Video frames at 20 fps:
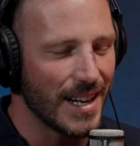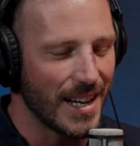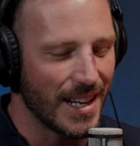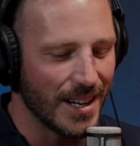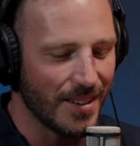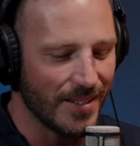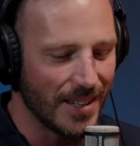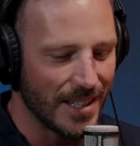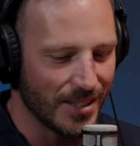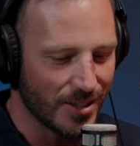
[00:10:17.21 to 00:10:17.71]
And
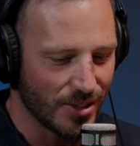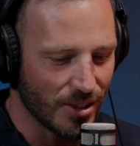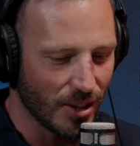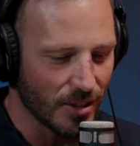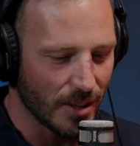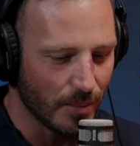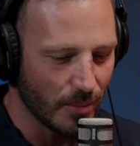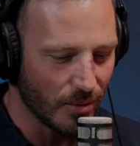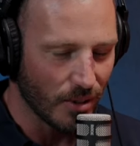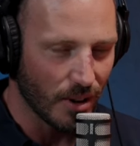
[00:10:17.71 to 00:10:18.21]
I mean, don't
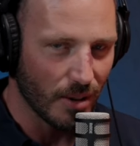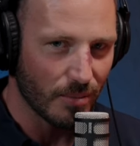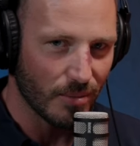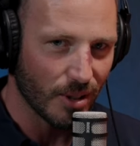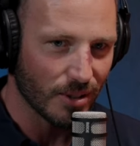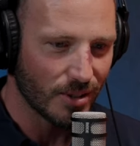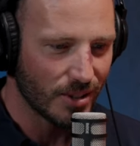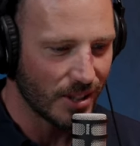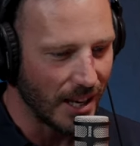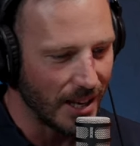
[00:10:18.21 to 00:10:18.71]
get me wrong, I'm
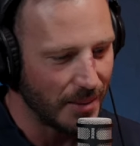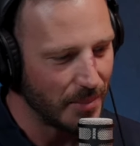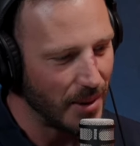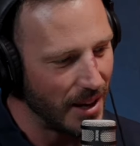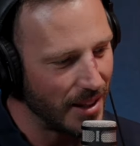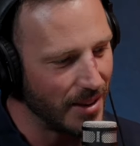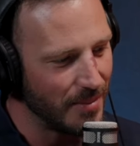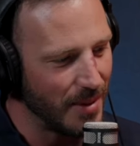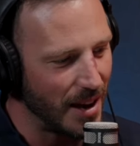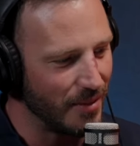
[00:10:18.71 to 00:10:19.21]
not saying
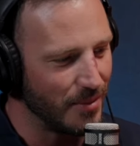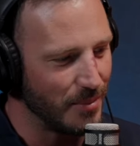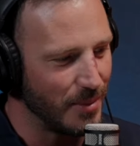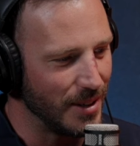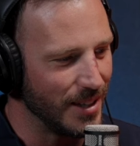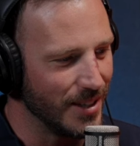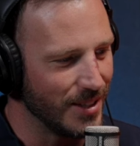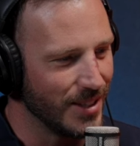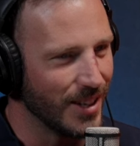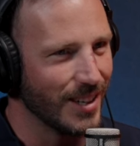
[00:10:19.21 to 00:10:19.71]
pay them half a
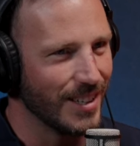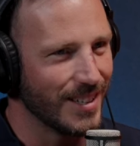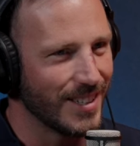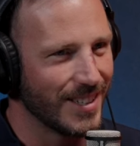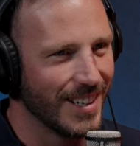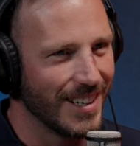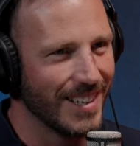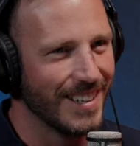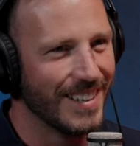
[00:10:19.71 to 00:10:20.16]
million dollars.